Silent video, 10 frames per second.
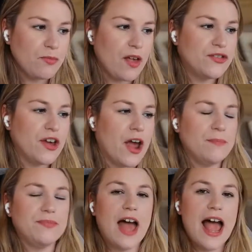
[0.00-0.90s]
So
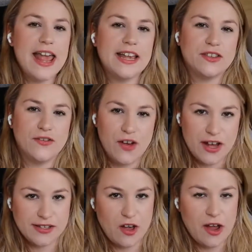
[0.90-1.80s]
that is the
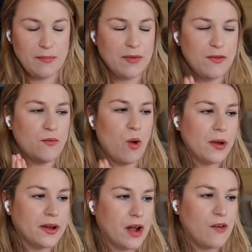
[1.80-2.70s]
first sign. If you've
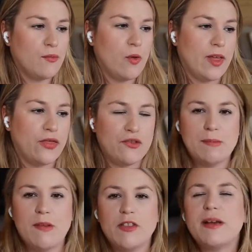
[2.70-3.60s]
woken up for more than three
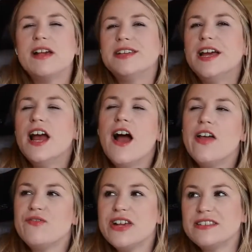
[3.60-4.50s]
months, because,
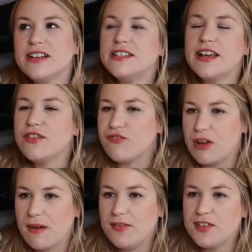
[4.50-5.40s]
and the reason I say
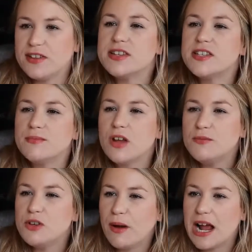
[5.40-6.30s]
three months is that
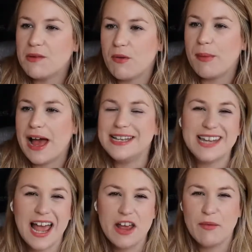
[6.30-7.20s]
sometimes you might have a bad
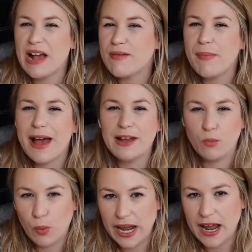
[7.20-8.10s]
day, you might have a bad
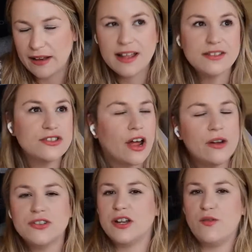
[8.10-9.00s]
week, and that's
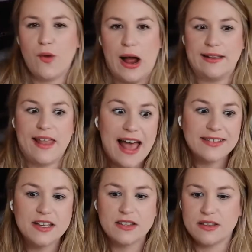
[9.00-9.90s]
totally fine.
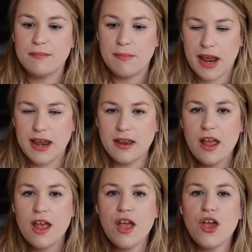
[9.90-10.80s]
That doesn't mean
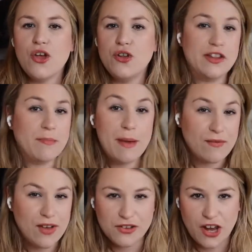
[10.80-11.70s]
you need to
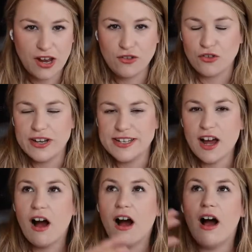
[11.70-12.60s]
pivot and change your
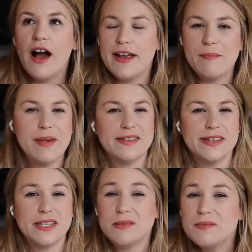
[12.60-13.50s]
entire
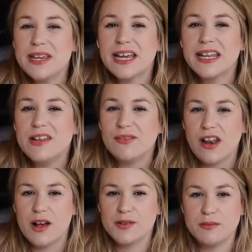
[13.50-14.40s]
business. Sometimes it can even
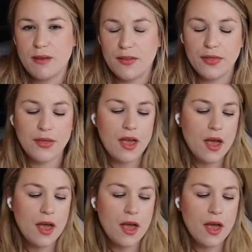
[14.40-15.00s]
last a month.